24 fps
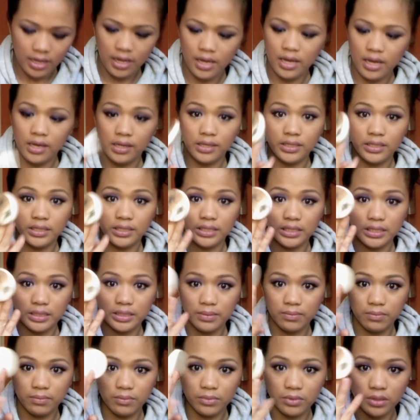and
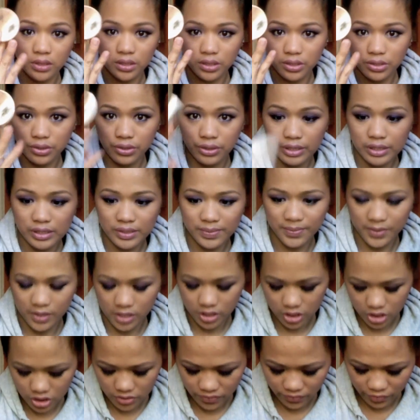some dirty
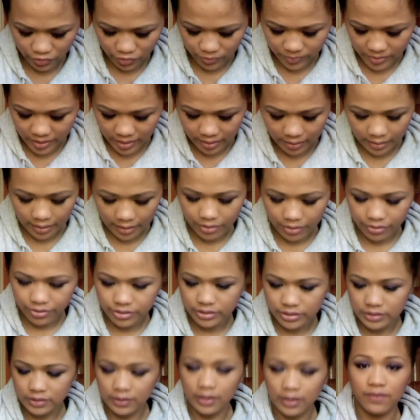sponge for my
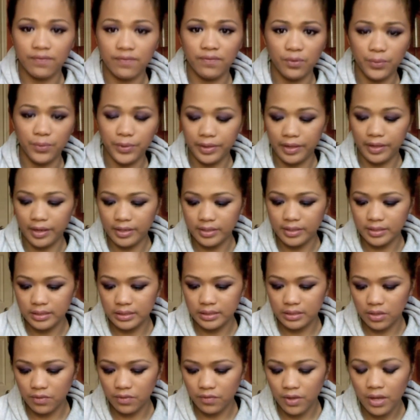liners, like fluid lines and
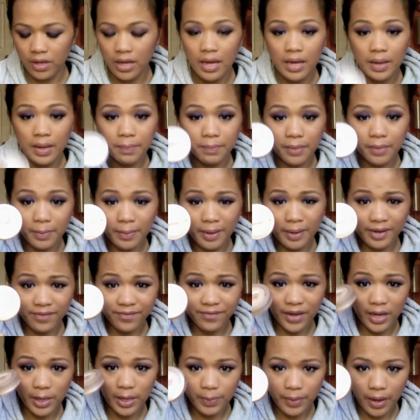stuff. My
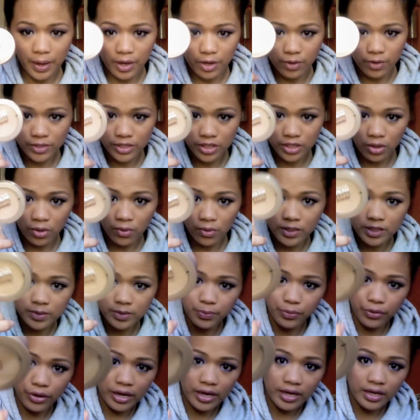mattifying powder, which I always
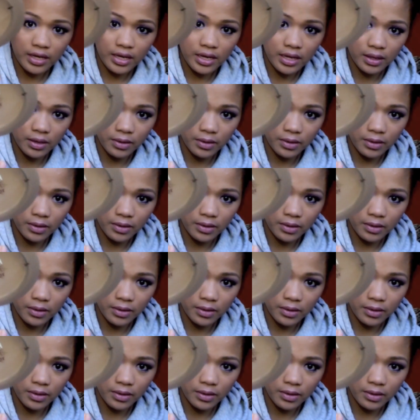bring,